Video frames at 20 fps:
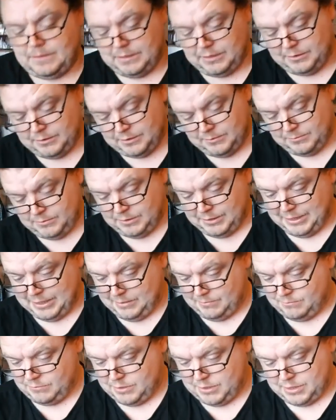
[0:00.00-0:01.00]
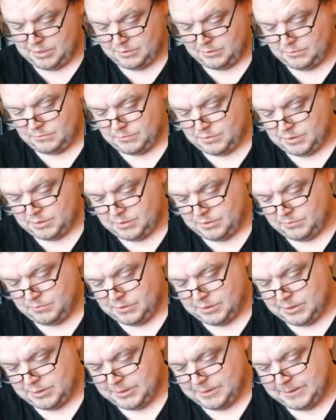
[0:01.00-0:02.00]
Because I'm on camera, it doesn't want to
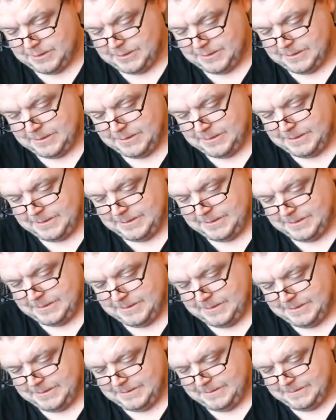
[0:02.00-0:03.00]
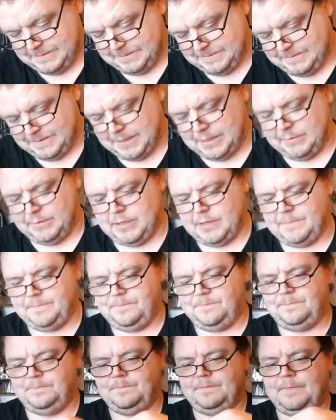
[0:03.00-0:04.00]
do it. There we are.
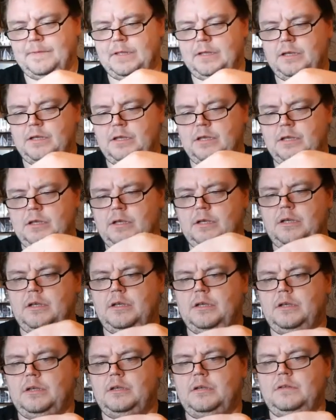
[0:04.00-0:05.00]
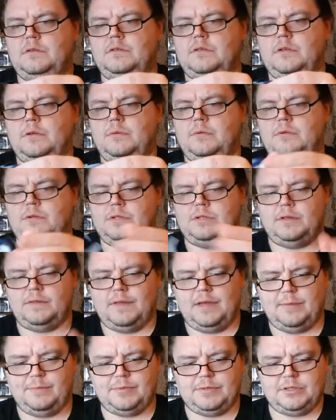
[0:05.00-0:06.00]
So we're into
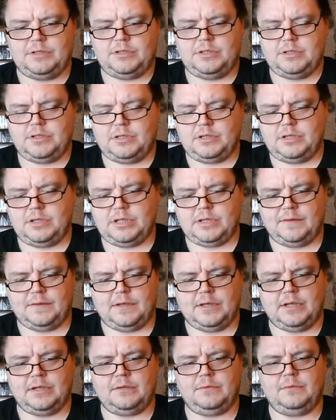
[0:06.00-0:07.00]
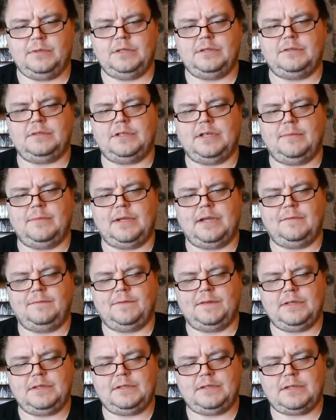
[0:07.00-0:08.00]
that position, and then we same again
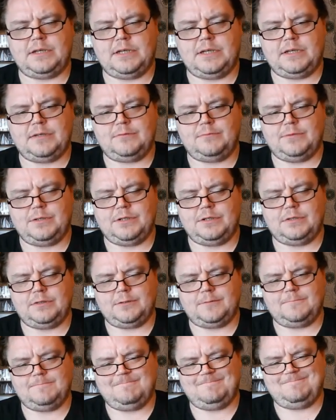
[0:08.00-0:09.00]
for this side. We just